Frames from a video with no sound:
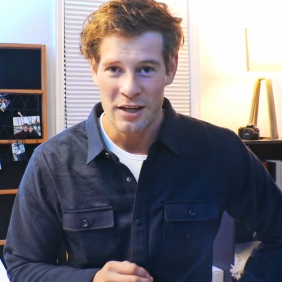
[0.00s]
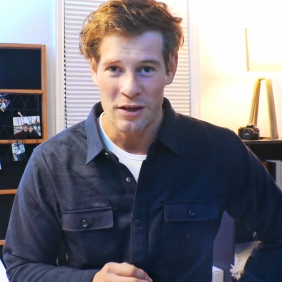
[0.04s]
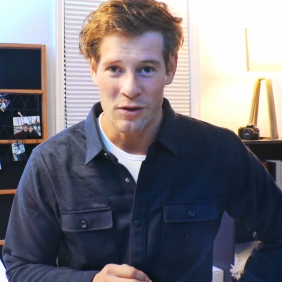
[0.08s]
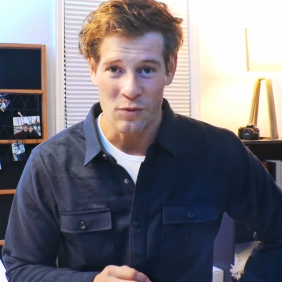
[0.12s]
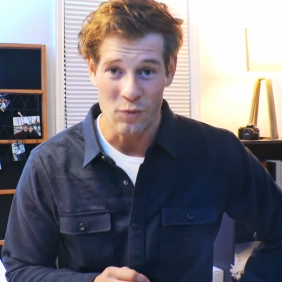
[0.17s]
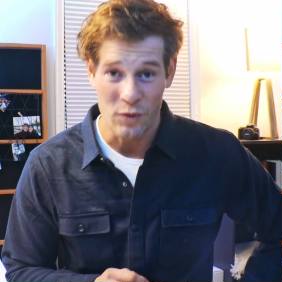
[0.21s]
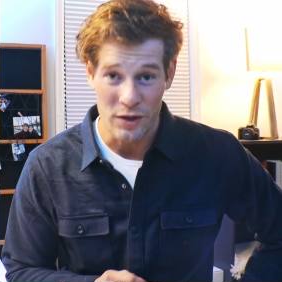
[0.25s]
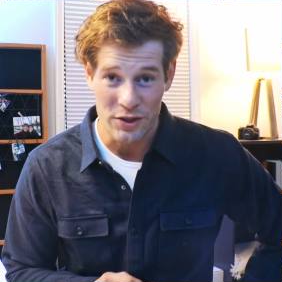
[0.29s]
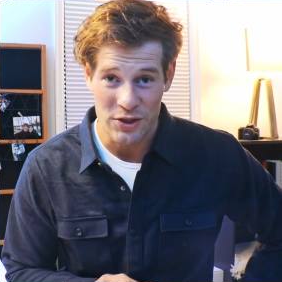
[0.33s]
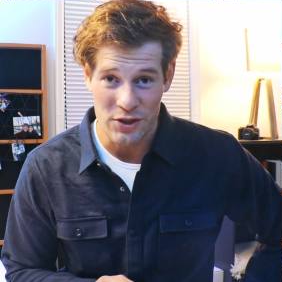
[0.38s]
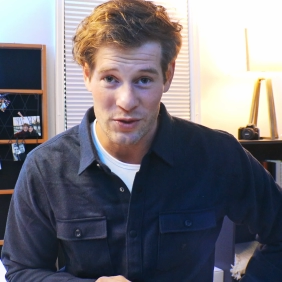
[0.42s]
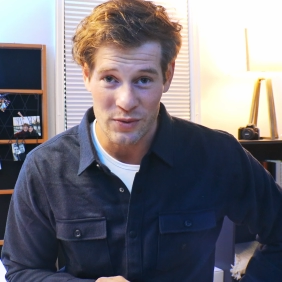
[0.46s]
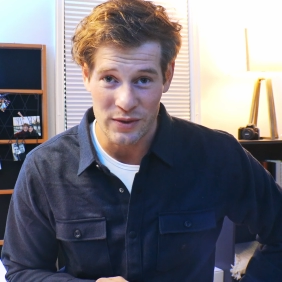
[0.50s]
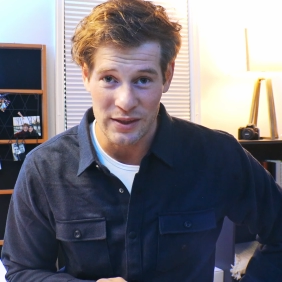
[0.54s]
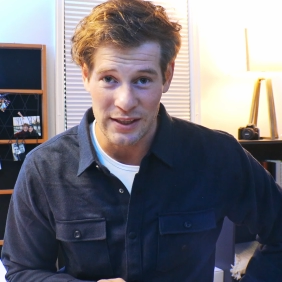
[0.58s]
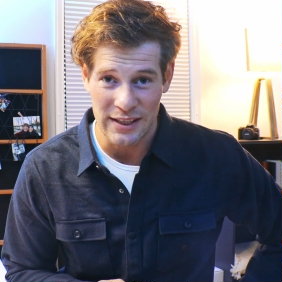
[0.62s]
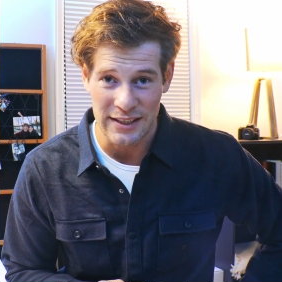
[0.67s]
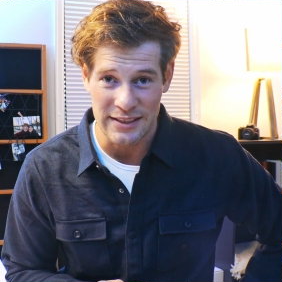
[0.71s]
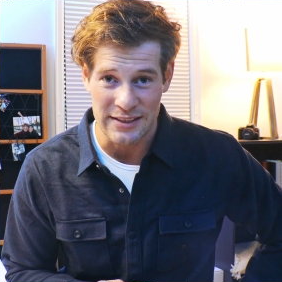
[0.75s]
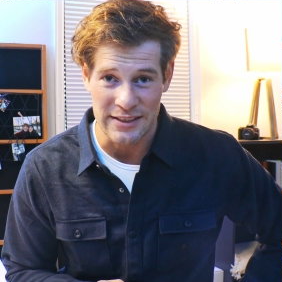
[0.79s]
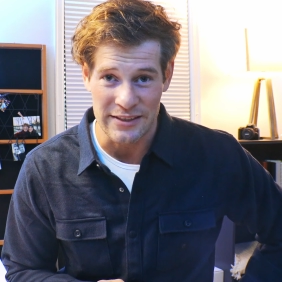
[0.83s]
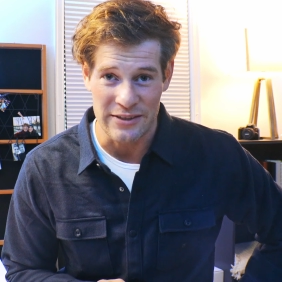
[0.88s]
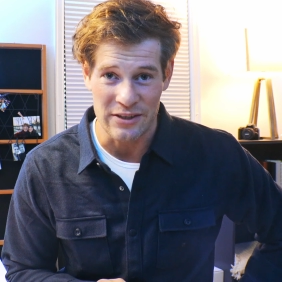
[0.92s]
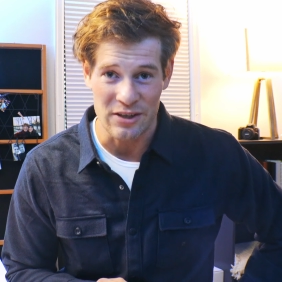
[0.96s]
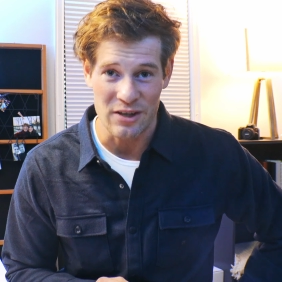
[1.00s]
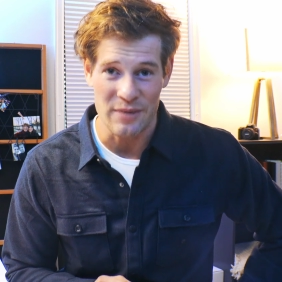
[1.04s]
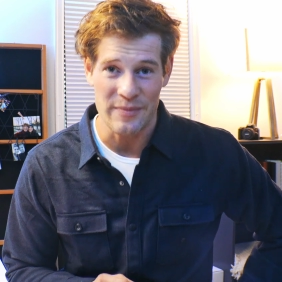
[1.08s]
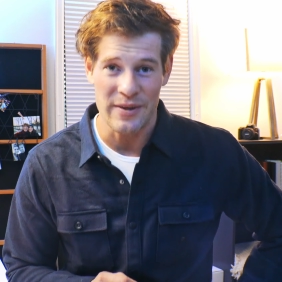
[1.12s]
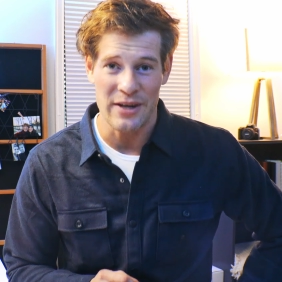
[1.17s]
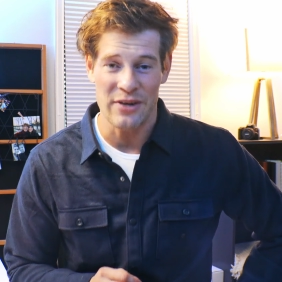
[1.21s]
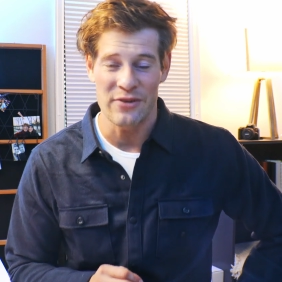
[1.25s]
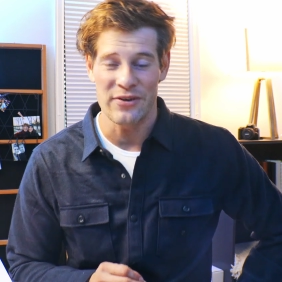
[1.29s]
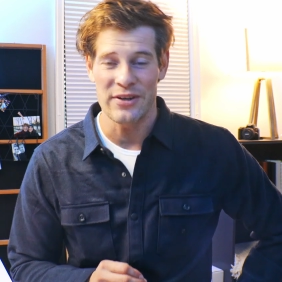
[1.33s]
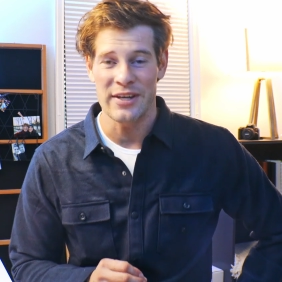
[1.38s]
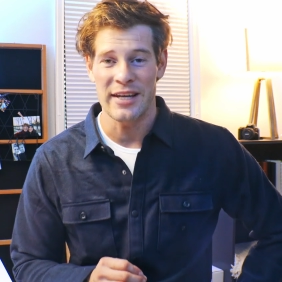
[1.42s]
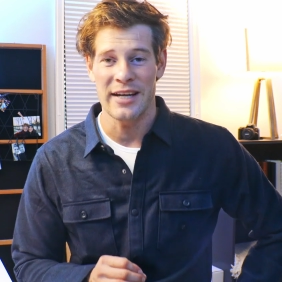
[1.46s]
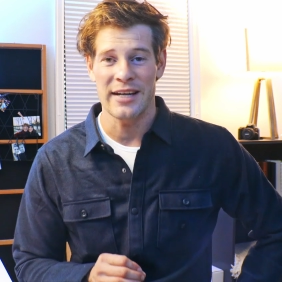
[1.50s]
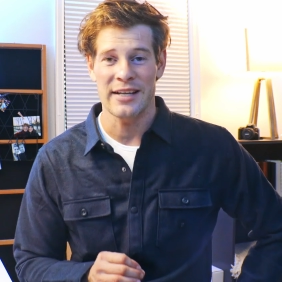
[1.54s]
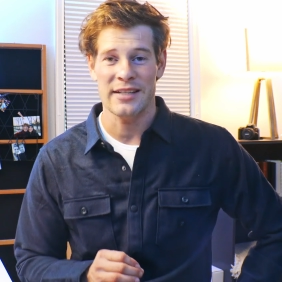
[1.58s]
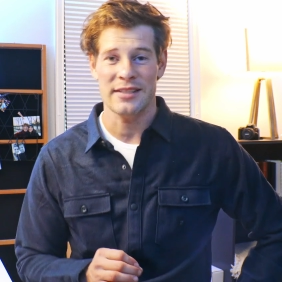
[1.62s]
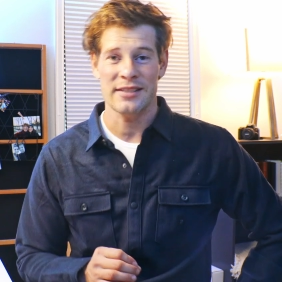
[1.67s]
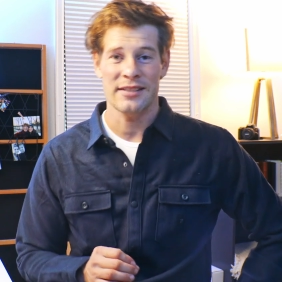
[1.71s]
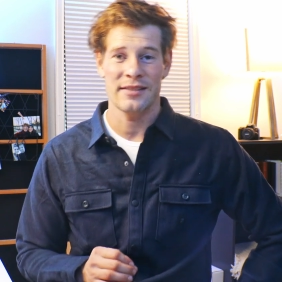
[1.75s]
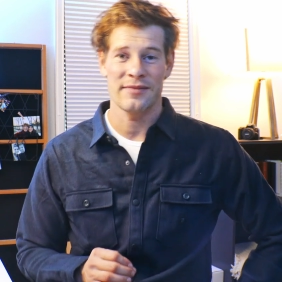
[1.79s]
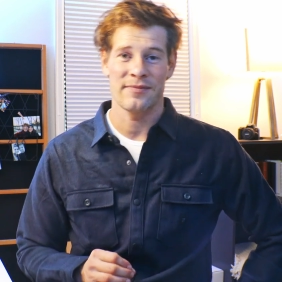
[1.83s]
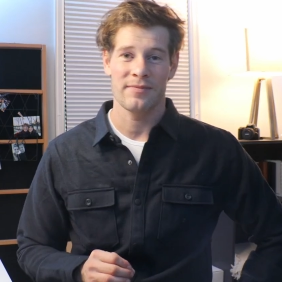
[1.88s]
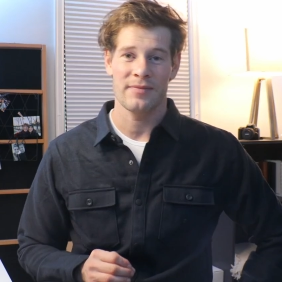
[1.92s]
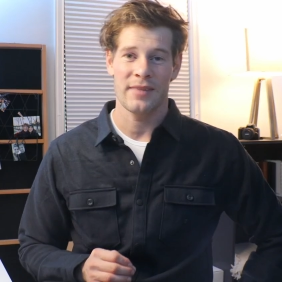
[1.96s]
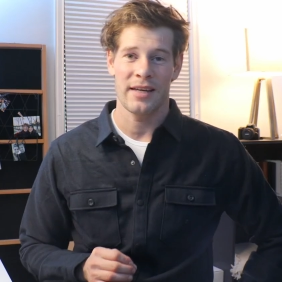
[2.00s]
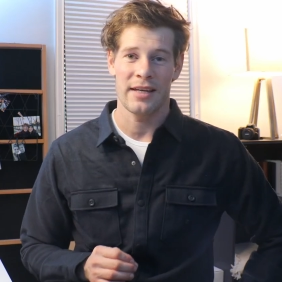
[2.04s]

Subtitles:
what you would like to hear about next.